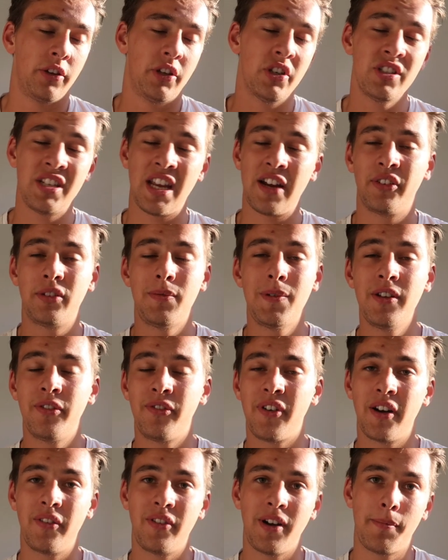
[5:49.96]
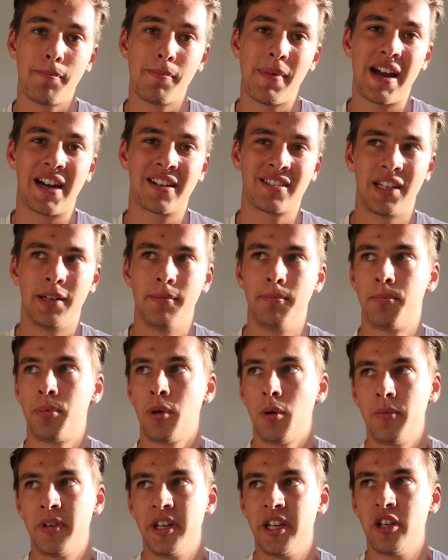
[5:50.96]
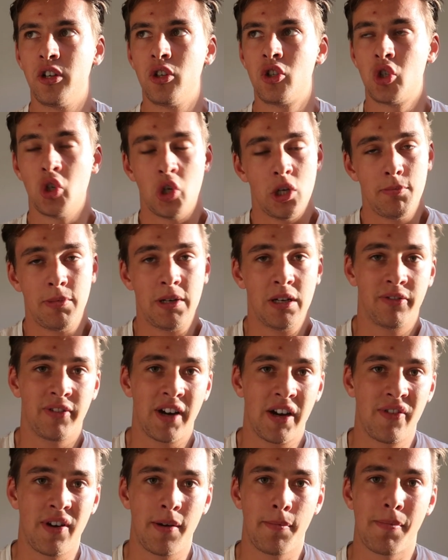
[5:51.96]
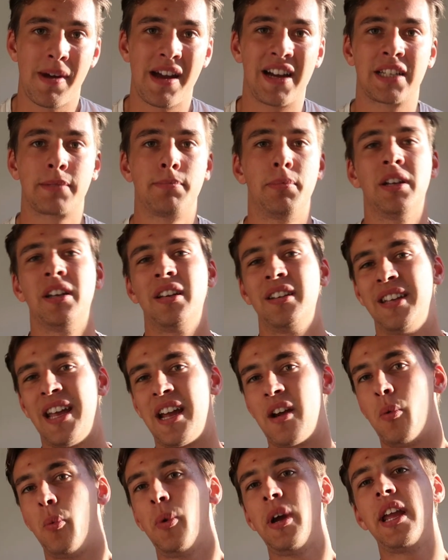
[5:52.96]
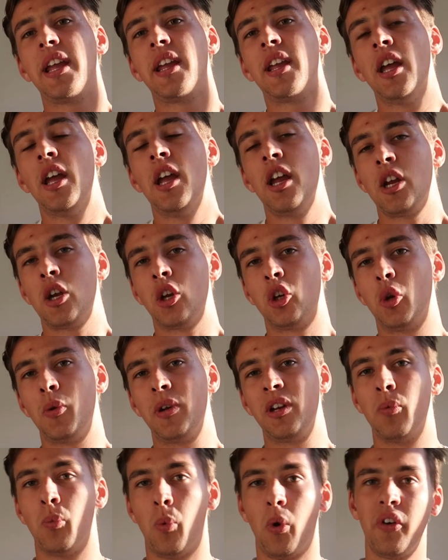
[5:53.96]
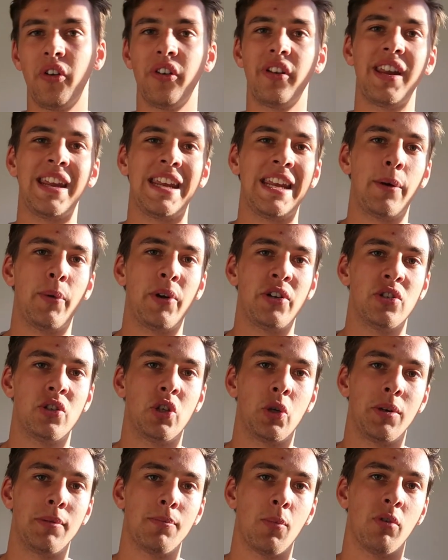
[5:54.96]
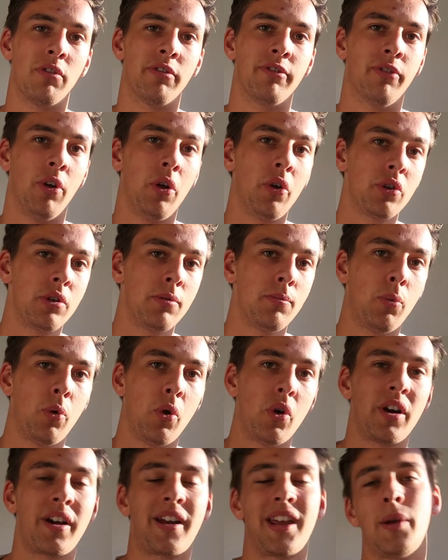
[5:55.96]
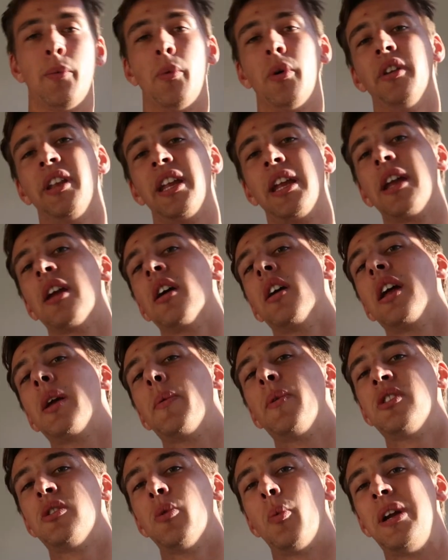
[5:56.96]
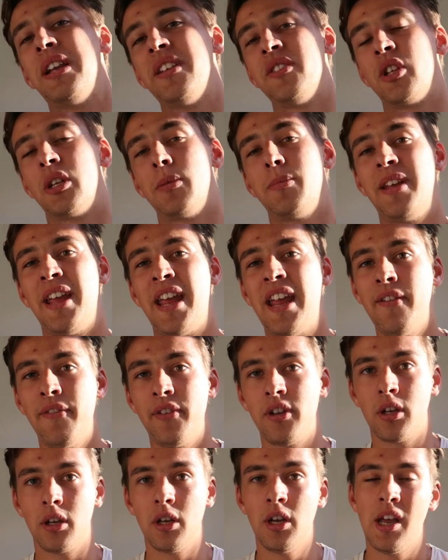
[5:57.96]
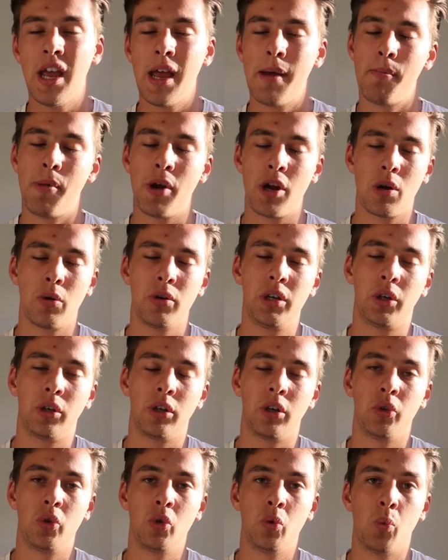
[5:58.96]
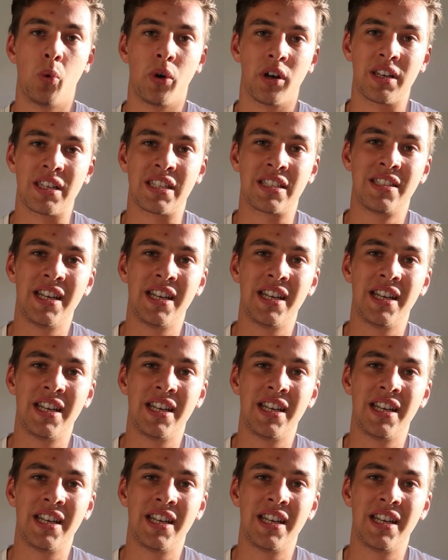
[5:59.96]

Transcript: Doesn't have to be a 5 rep max, and probably shouldn't be a 5 rep max, but that way you're doing one day in which you're doing more volume work, and one day in which the weight is going to be heavier, but you're only going to do one